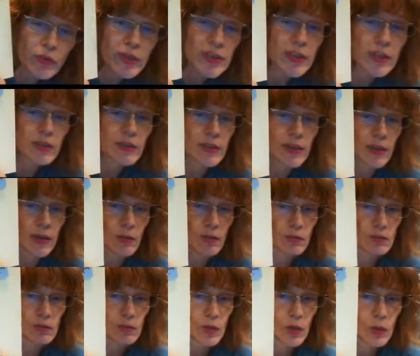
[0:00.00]
here now?
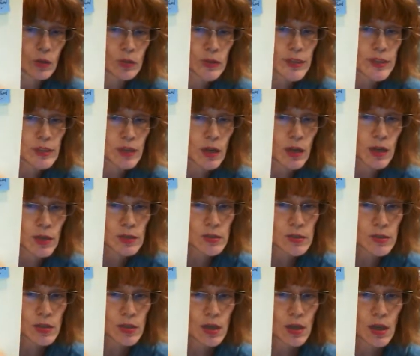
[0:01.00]
Only
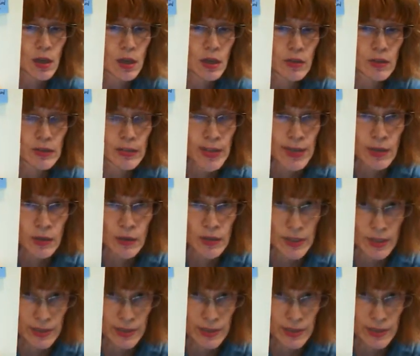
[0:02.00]
dogs are allowed